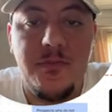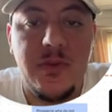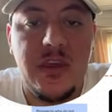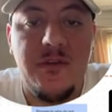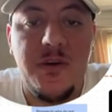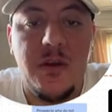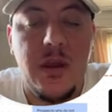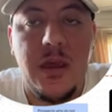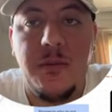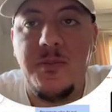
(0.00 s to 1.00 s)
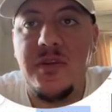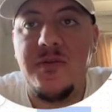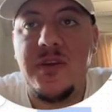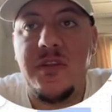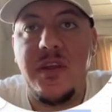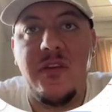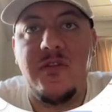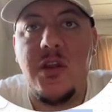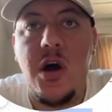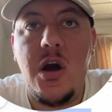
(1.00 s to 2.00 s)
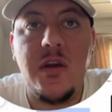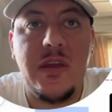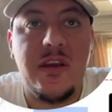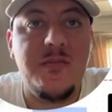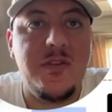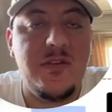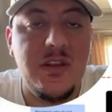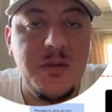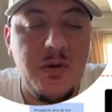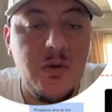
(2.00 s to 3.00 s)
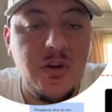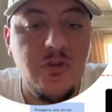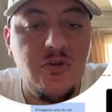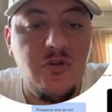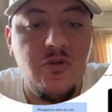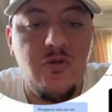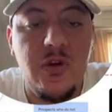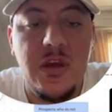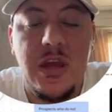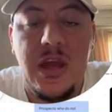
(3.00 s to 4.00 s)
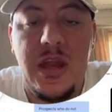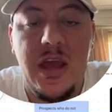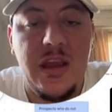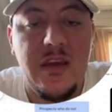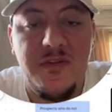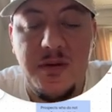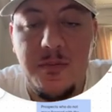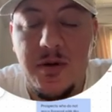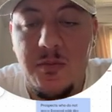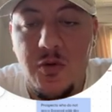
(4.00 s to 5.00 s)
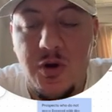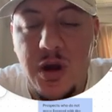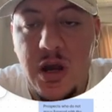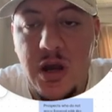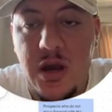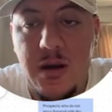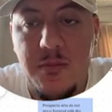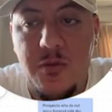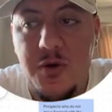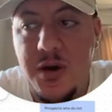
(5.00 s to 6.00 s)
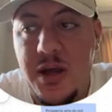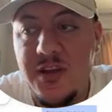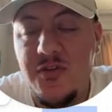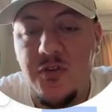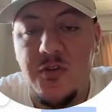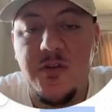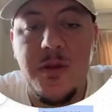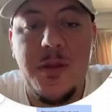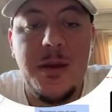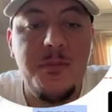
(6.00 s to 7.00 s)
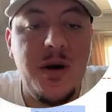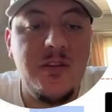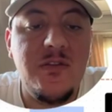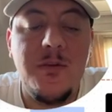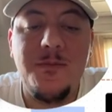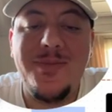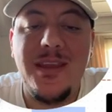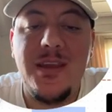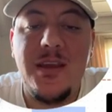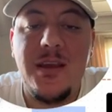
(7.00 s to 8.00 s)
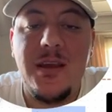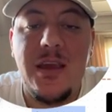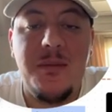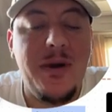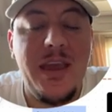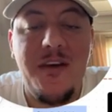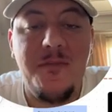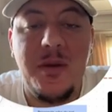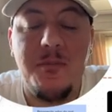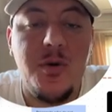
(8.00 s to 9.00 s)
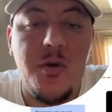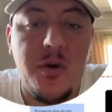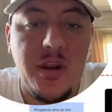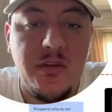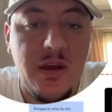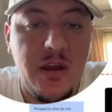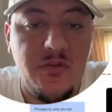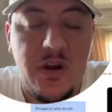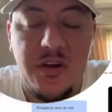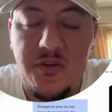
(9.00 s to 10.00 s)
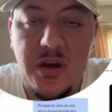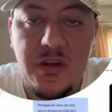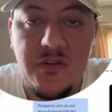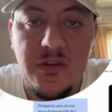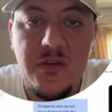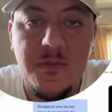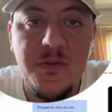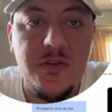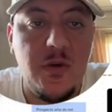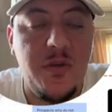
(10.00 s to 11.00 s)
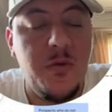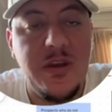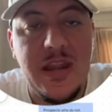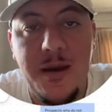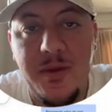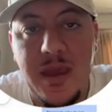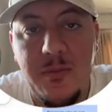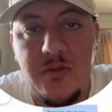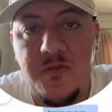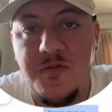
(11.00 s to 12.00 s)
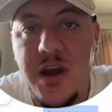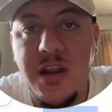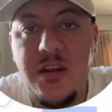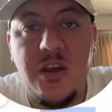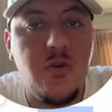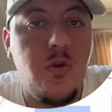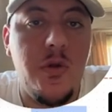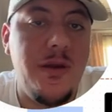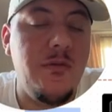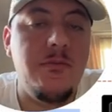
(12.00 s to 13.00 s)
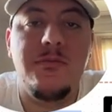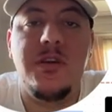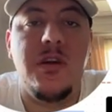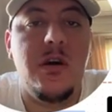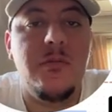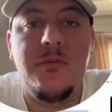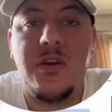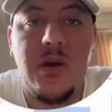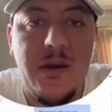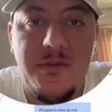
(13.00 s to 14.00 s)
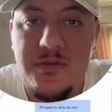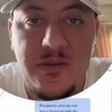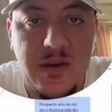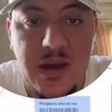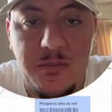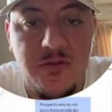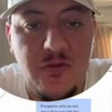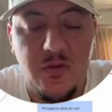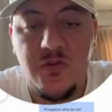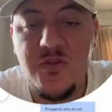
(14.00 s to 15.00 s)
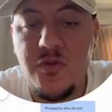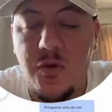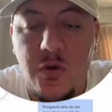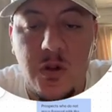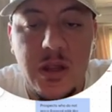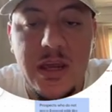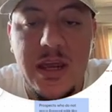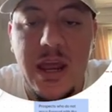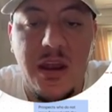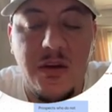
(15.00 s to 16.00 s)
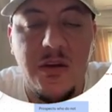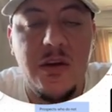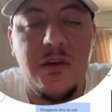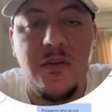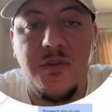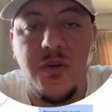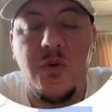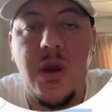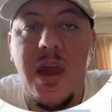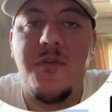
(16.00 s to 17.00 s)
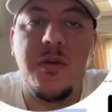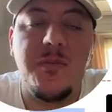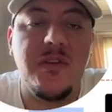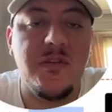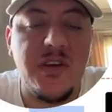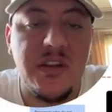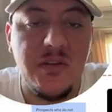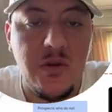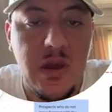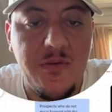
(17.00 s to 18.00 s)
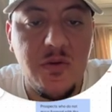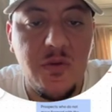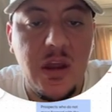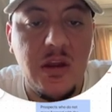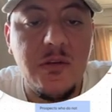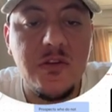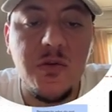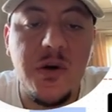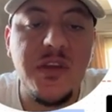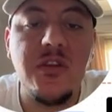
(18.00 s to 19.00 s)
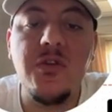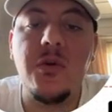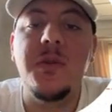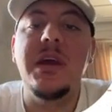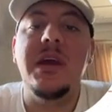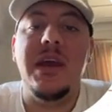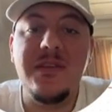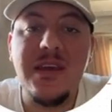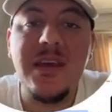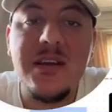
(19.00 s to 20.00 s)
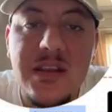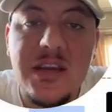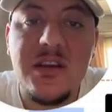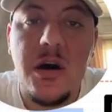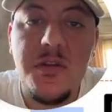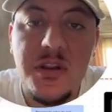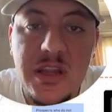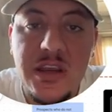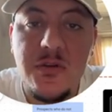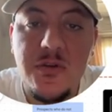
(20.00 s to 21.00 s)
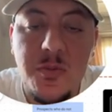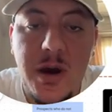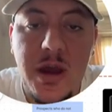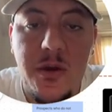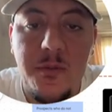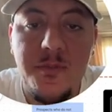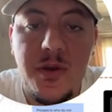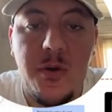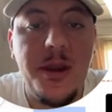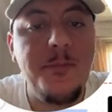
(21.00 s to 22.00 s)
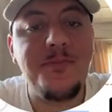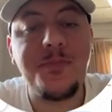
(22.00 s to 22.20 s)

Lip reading: given a piece of content that is long, that explains a little bit what you do, and gives them more answers. But it might have been buried under other content, so they will not be able to find it, or they don't have the time to scroll and view every piece of content that you have created. So what they do is they click on the link on your bio, all right?